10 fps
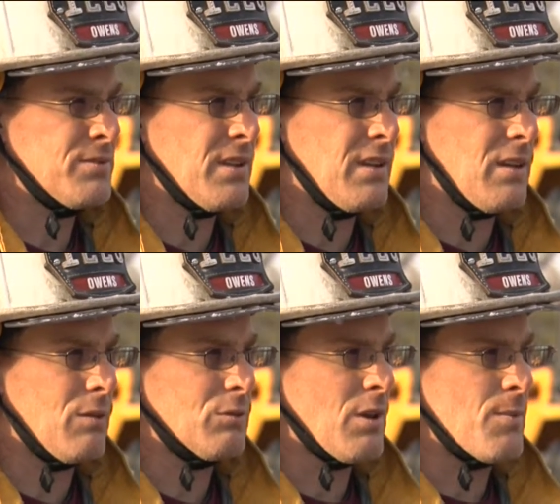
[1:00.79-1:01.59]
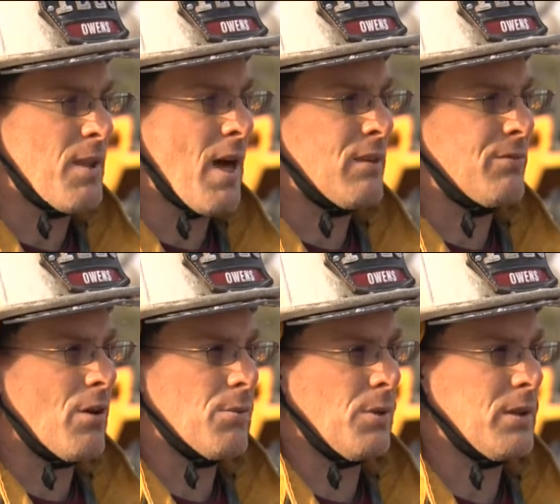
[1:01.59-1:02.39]
said that it was coming out of the
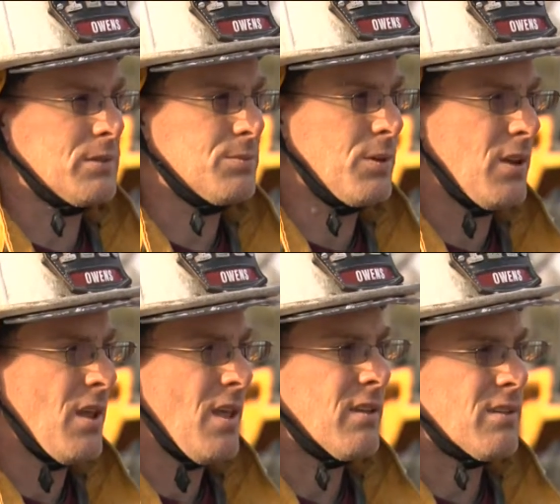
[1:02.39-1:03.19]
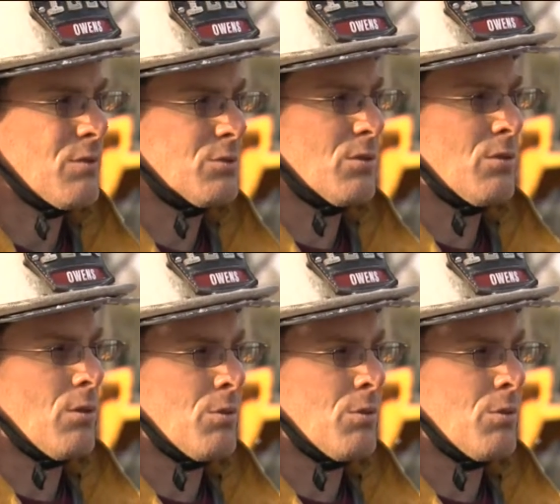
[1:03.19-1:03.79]
fireplace, but I think that was their